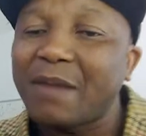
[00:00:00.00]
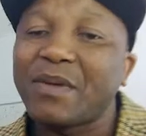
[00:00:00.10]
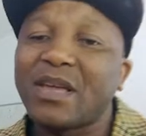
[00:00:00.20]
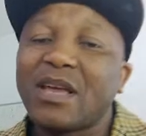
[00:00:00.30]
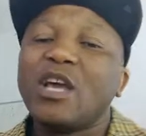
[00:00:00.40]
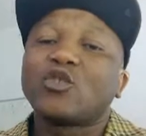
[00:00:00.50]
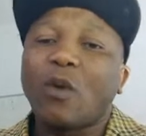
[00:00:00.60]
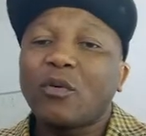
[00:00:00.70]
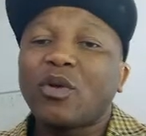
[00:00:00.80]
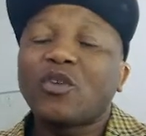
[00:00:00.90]
And B.
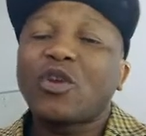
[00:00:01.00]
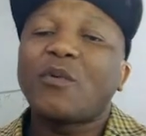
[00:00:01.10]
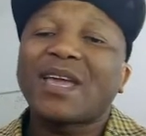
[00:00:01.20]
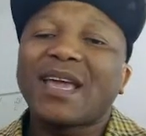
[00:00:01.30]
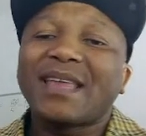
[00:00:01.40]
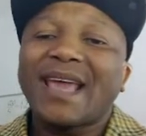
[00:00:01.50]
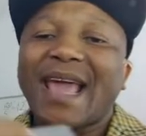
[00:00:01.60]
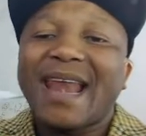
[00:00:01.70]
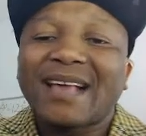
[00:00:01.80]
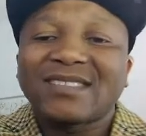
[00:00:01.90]
So what we're going to do now, we can get
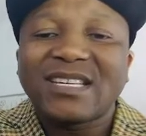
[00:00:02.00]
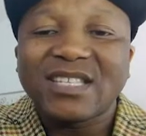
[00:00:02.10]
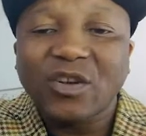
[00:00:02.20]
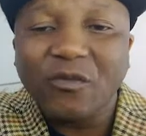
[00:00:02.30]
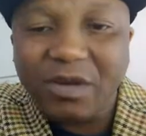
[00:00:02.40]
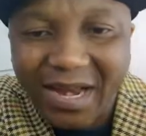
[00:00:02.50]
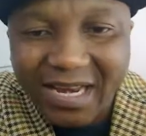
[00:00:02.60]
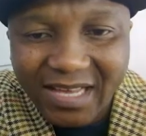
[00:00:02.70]
the elasticity of demand.